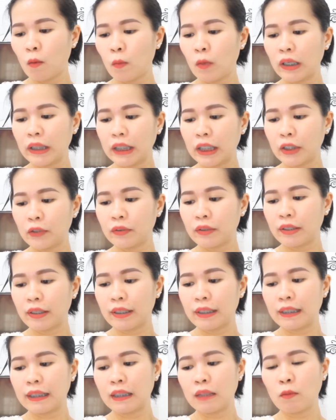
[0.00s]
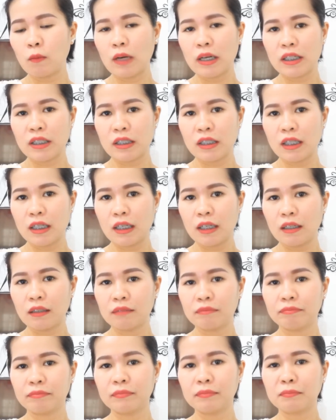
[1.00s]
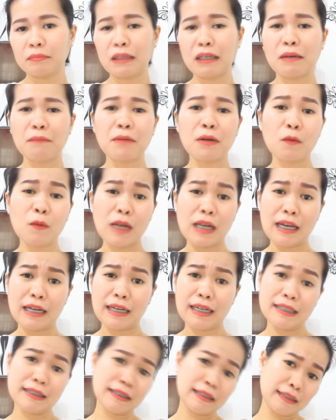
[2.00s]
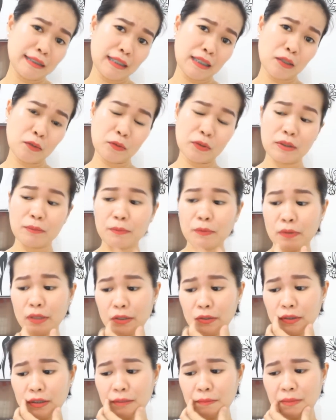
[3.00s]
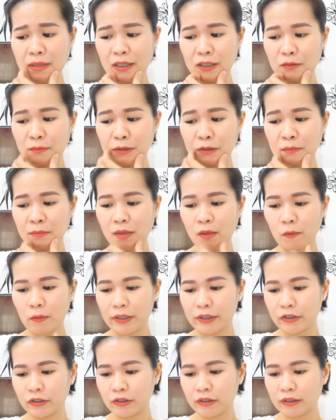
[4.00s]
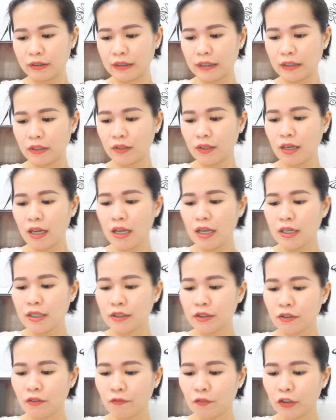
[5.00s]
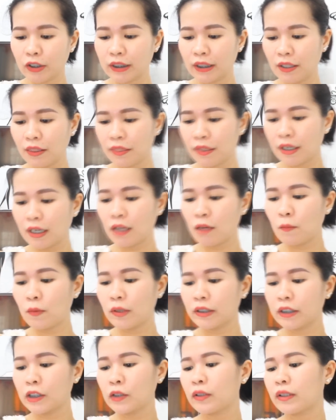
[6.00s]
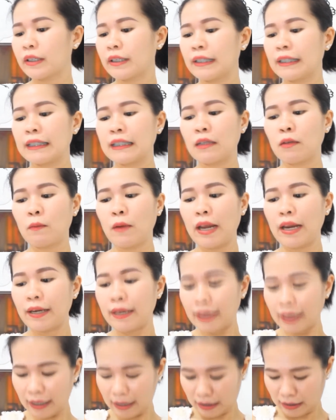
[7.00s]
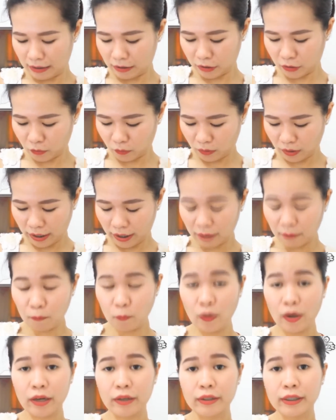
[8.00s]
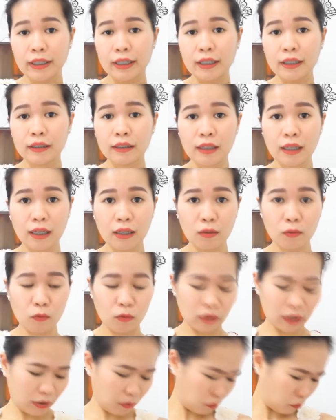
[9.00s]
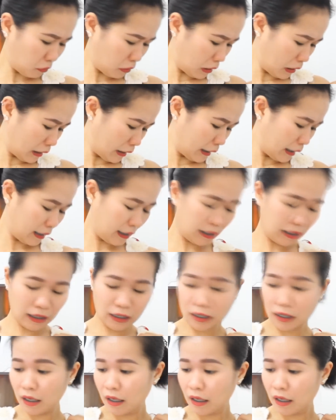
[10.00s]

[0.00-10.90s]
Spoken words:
what are you currently watching? Malamang wala guys kasi kausap po kayo, diba? Ano ba itong mga questions na to? So, 43, what are you currently wearing? So, I am wearing the ukay-ukay